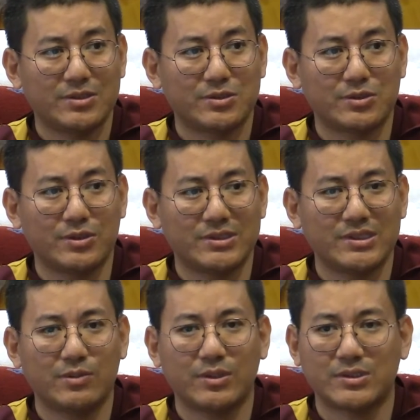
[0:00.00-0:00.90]
So
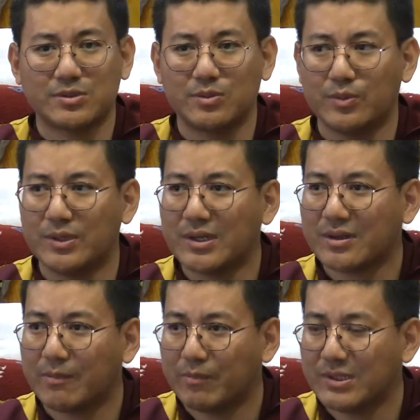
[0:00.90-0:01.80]
she was very
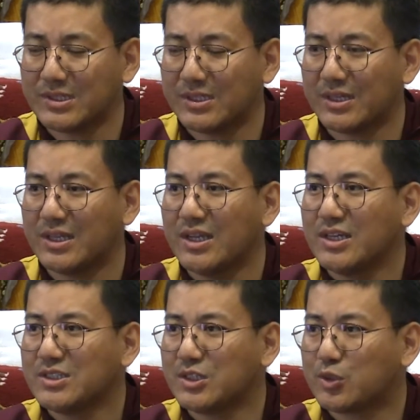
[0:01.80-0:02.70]
compassionate.
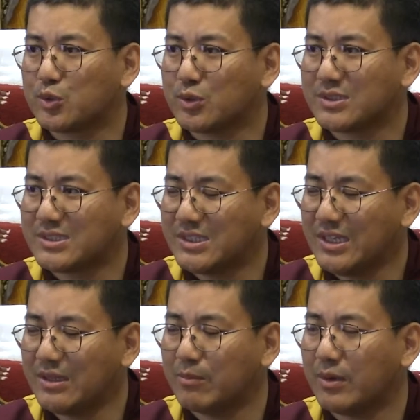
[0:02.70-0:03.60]
She could not
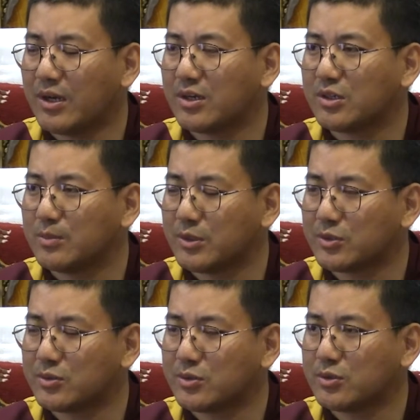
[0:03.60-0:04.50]
see Malariba
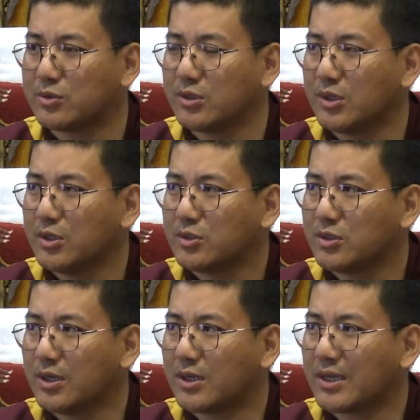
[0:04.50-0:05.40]

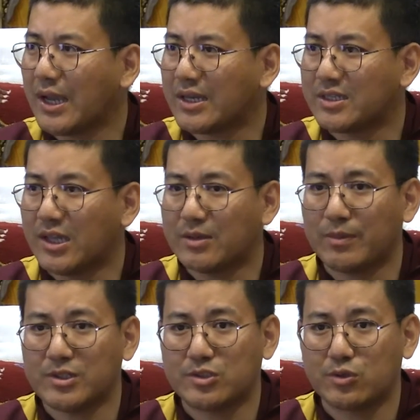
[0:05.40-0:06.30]
get that
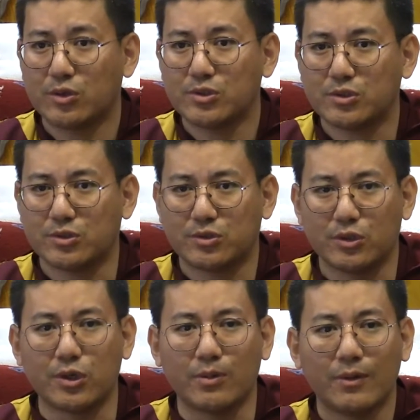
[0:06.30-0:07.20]
much torture
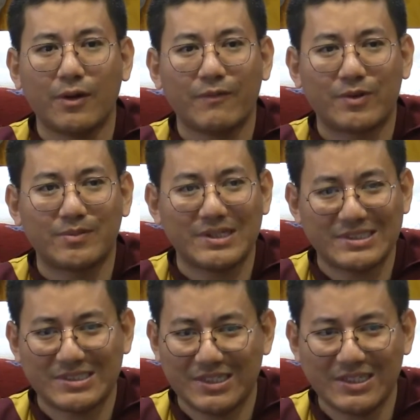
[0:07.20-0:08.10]
sort of from
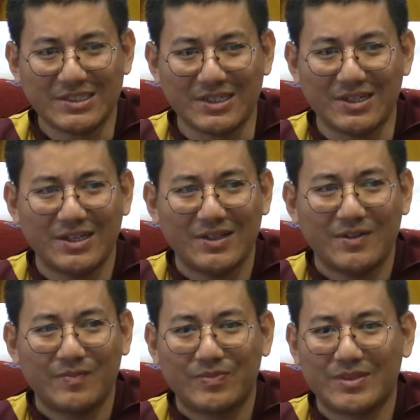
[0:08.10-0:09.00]
his teacher
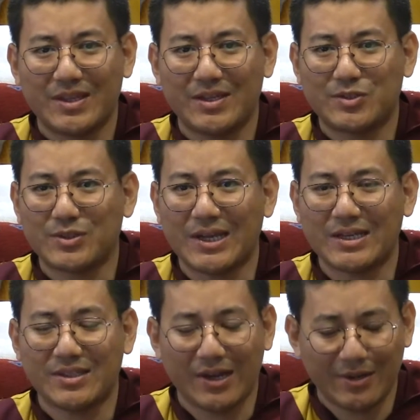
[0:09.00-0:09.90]
to
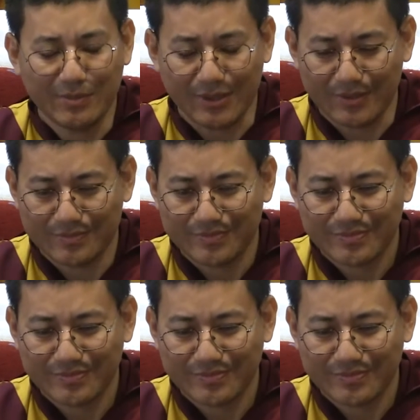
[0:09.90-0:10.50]
get Dharma.